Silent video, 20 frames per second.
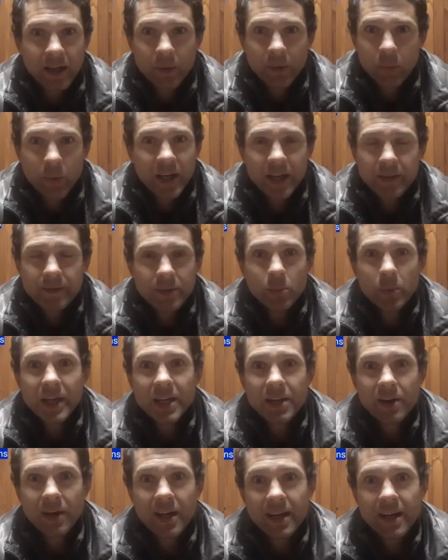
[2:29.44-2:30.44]
whatever way
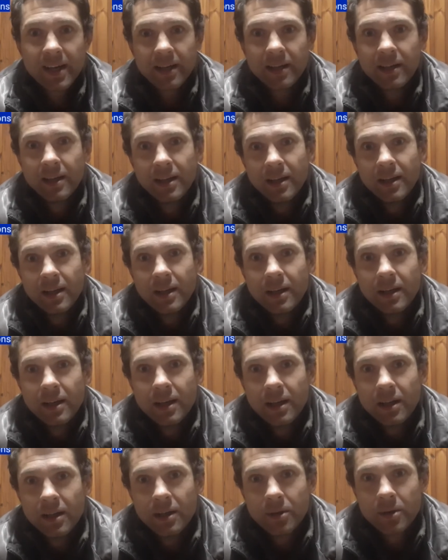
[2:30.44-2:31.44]
you like.
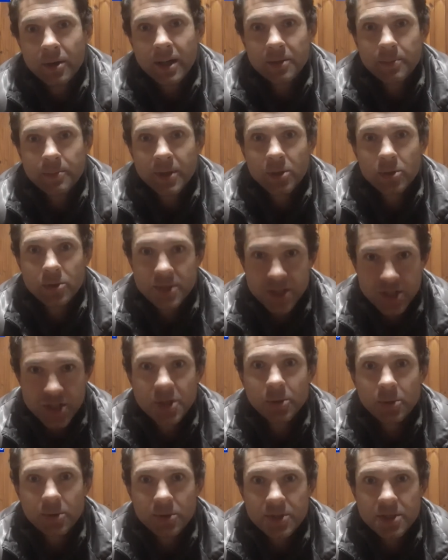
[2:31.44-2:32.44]
All right, because it's
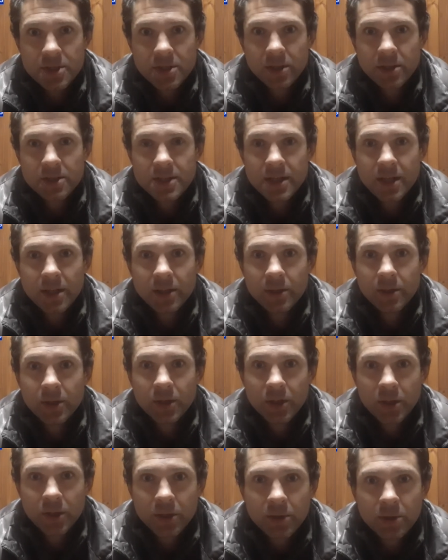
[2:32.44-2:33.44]
yours. So
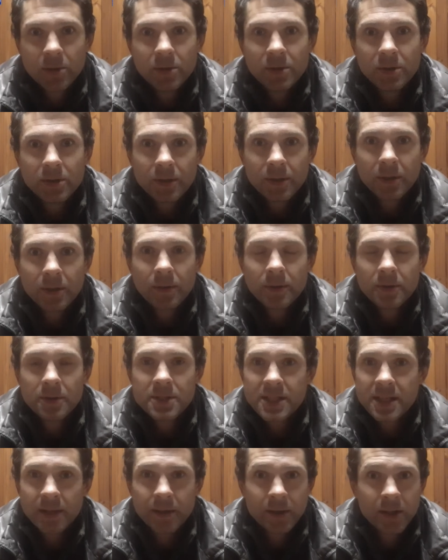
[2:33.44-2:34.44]
you
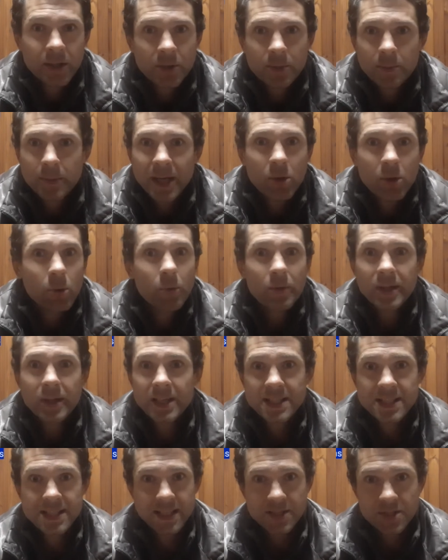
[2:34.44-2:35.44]
make all the
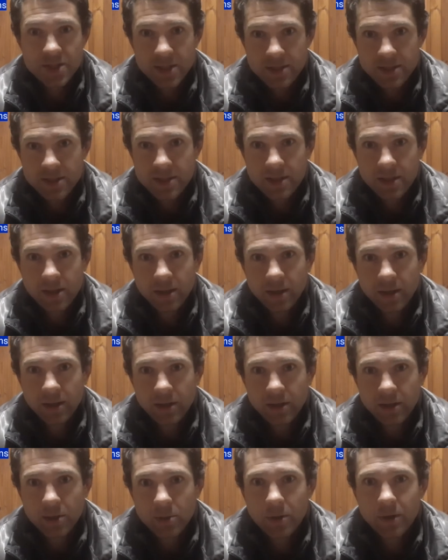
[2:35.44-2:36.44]
decisions.
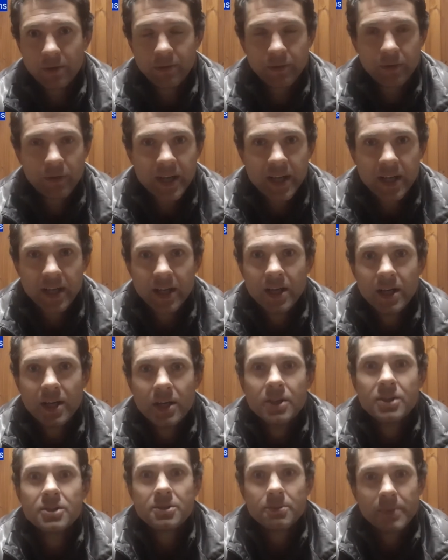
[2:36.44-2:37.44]
You are free
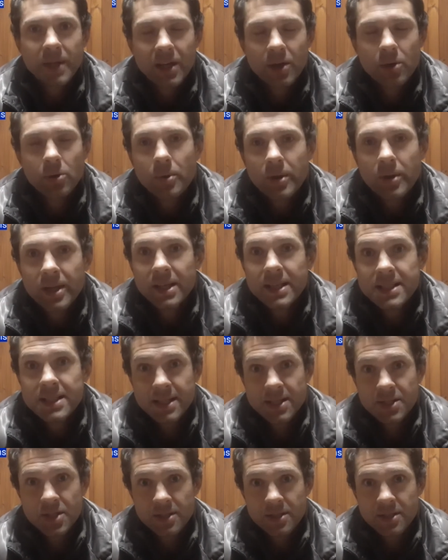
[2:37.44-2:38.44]
to make all the
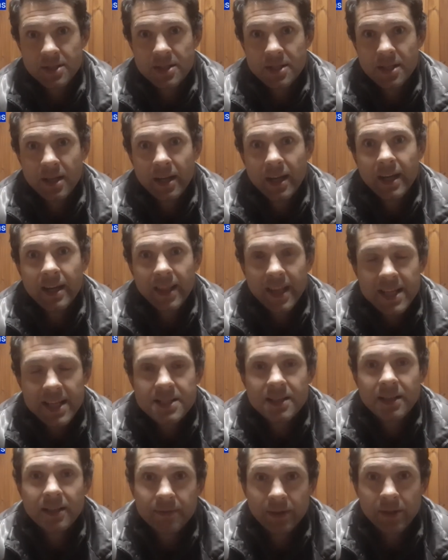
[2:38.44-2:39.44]
decisions, and that's
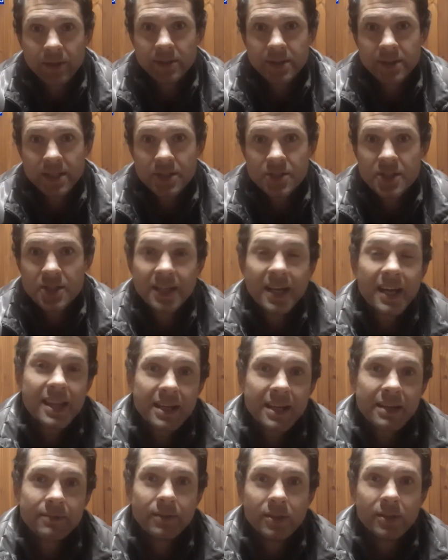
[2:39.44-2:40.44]
an advantage. Another
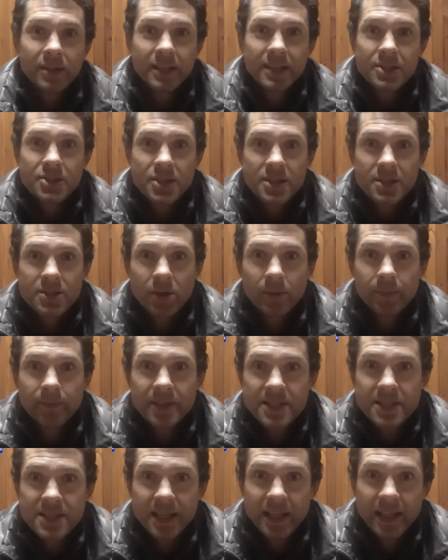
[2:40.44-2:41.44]
advantage is
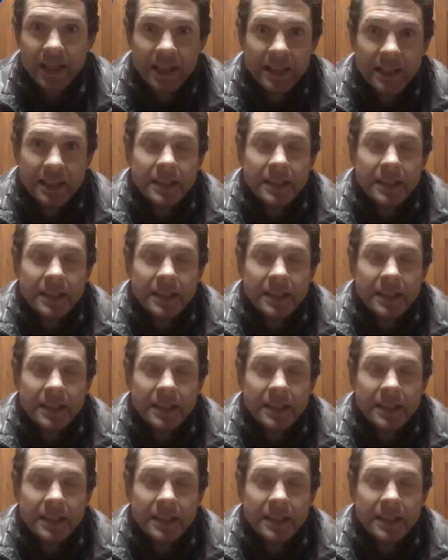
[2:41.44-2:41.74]
obviously